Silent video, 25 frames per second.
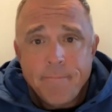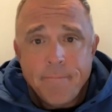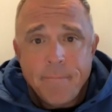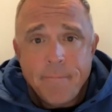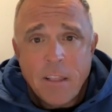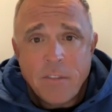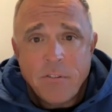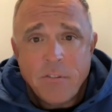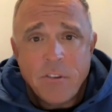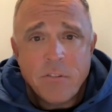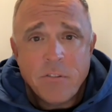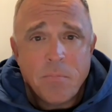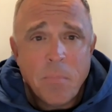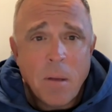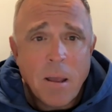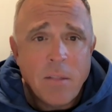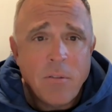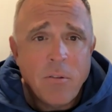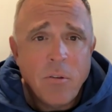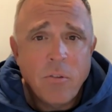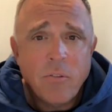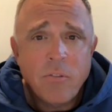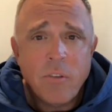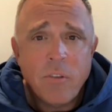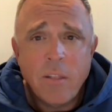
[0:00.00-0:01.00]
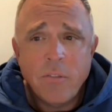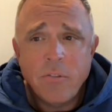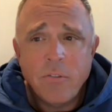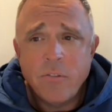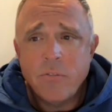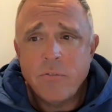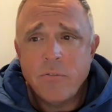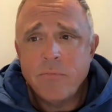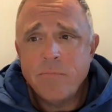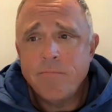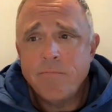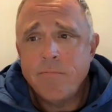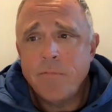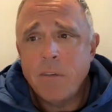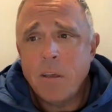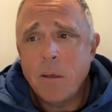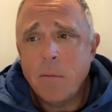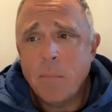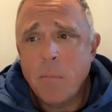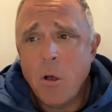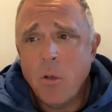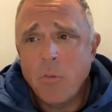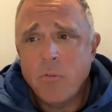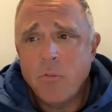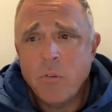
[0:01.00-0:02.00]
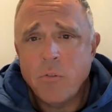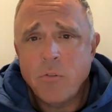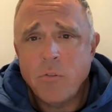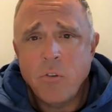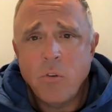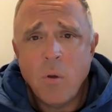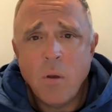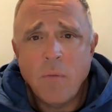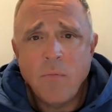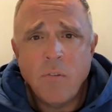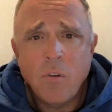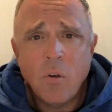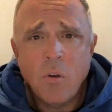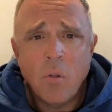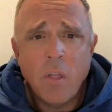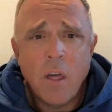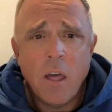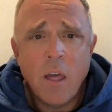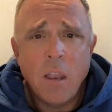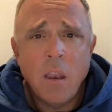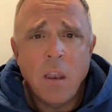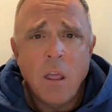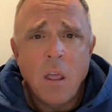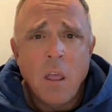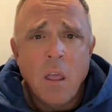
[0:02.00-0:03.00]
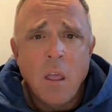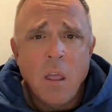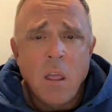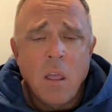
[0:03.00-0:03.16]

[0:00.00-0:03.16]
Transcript: that's just my 2 cents. Also, too, I feel that